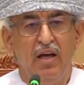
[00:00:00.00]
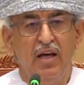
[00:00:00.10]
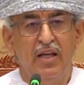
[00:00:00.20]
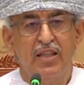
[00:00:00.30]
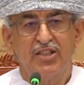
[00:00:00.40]

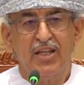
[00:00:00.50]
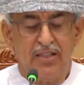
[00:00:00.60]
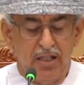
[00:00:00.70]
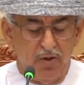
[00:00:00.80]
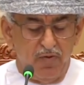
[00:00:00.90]
In the
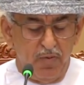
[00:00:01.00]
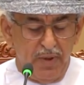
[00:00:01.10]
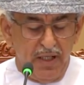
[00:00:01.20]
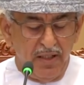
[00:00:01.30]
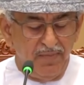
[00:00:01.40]
Sultanate of
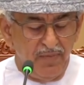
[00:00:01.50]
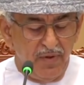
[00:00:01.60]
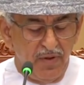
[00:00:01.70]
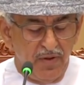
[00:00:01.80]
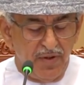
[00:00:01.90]
Oman,
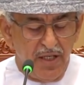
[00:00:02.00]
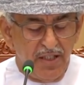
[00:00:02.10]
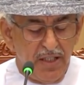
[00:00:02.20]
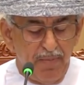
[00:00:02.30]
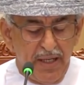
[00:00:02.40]
since
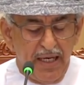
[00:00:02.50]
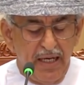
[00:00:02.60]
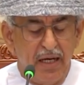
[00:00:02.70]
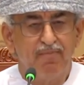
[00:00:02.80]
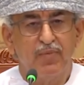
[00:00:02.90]
the
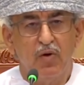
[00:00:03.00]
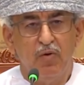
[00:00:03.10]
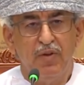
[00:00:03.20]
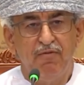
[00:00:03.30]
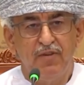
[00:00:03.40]
beginning
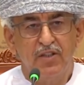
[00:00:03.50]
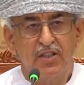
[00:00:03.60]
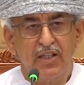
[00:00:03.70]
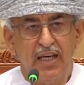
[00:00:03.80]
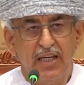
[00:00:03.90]
of the
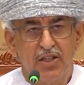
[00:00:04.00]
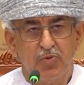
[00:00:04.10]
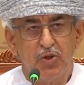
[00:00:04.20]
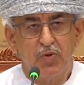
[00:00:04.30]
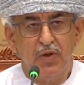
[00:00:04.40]
first case,
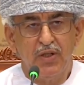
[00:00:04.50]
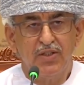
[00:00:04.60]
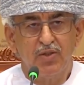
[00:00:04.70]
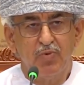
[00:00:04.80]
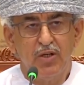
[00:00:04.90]
which
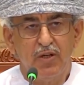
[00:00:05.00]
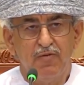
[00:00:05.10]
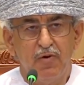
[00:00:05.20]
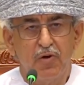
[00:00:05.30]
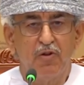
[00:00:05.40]
was
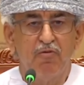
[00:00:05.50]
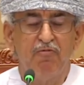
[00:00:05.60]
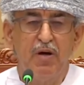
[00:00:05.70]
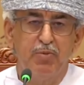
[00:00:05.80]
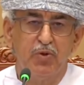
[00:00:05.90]
24th of
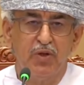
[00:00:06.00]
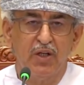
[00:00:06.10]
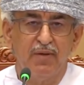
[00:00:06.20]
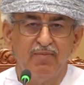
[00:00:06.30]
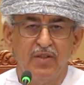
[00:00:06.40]
February,
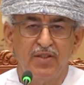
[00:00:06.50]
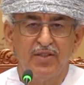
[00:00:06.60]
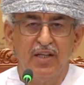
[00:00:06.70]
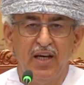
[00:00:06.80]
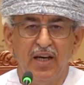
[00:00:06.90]
it's
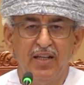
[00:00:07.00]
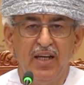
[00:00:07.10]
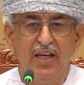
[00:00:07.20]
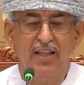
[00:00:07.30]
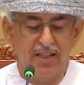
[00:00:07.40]
a
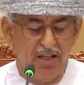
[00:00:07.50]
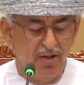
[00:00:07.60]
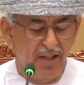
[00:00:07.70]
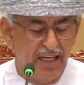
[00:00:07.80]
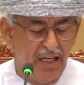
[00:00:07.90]
day that I
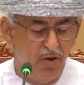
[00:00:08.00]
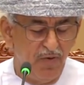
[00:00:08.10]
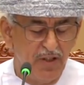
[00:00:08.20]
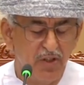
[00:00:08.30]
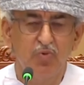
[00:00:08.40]
don't think any of
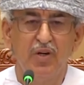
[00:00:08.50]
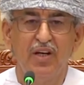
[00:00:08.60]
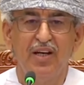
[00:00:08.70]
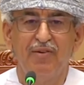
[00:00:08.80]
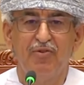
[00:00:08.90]
us
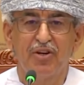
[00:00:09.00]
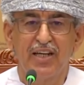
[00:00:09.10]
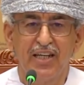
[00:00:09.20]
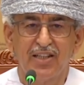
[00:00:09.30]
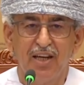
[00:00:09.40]
will
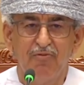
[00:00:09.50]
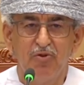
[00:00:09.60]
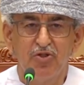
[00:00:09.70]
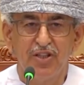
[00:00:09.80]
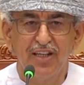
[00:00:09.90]
forget,
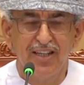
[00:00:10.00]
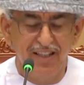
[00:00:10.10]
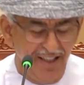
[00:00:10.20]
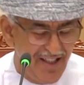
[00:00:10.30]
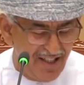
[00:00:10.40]
unfortunately,